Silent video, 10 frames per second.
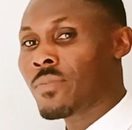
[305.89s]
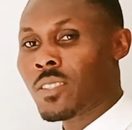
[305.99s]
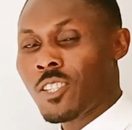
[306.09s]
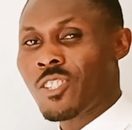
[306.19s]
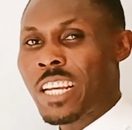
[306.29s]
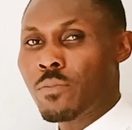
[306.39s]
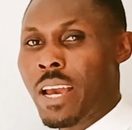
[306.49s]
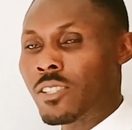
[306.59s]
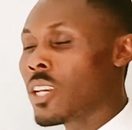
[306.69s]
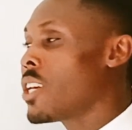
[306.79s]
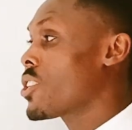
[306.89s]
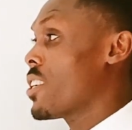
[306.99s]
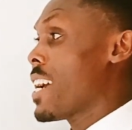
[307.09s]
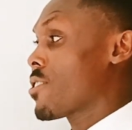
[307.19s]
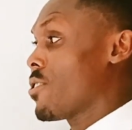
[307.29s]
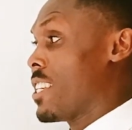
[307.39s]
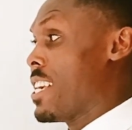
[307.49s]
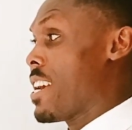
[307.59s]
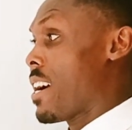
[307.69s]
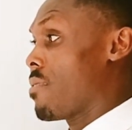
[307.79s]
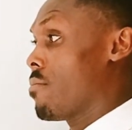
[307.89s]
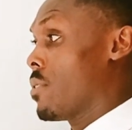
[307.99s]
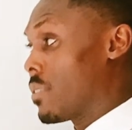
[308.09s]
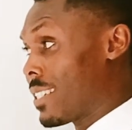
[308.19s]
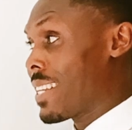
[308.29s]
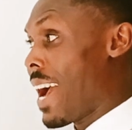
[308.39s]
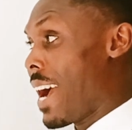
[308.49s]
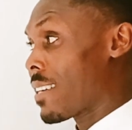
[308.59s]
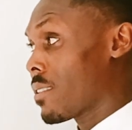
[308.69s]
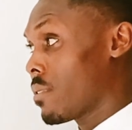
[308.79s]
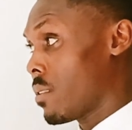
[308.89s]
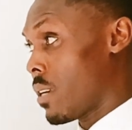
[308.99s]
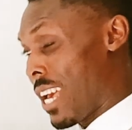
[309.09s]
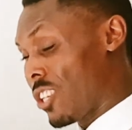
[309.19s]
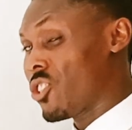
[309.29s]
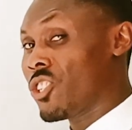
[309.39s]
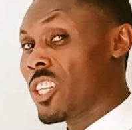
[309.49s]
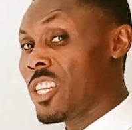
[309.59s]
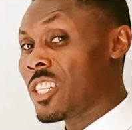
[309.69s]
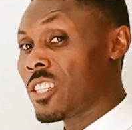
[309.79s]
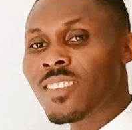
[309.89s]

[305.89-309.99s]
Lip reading: The statement, she isn't here. The tag, is she?